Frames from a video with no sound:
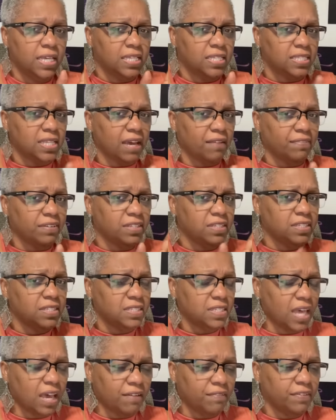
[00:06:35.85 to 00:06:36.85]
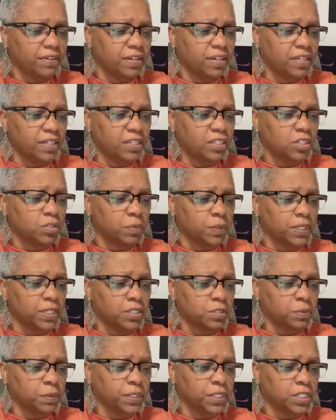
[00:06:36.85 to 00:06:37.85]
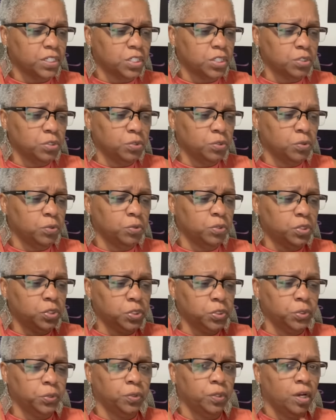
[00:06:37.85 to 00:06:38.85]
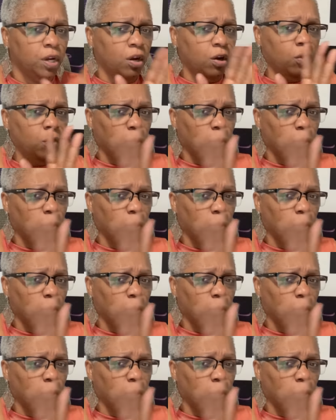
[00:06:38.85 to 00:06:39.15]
7/7/2022 to